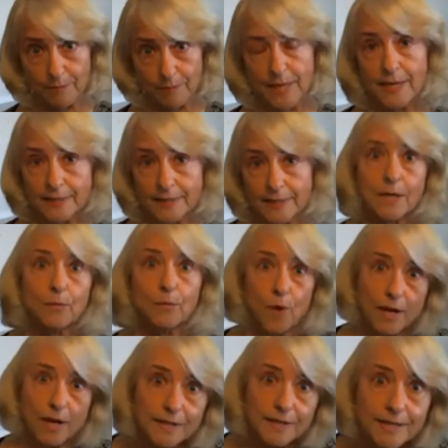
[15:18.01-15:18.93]
because he
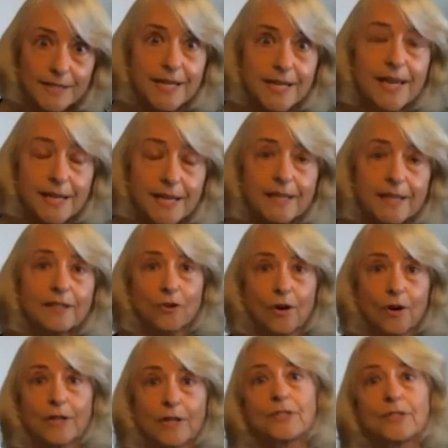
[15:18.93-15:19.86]
was taking
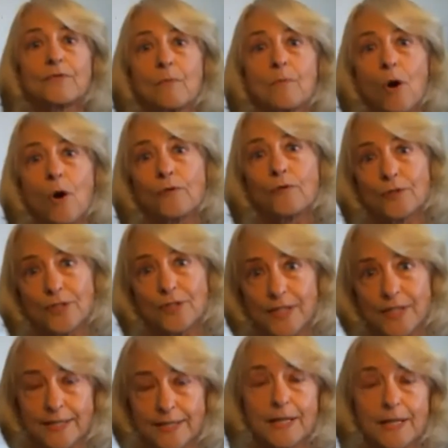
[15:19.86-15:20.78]
drugs from
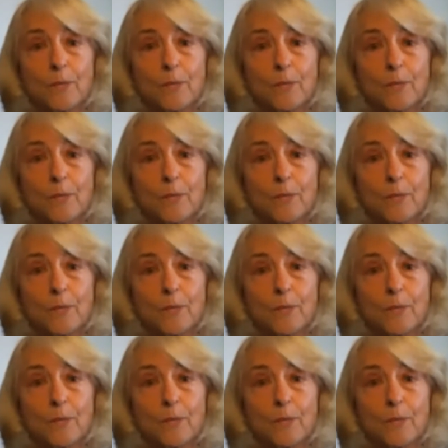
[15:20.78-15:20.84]
overseas.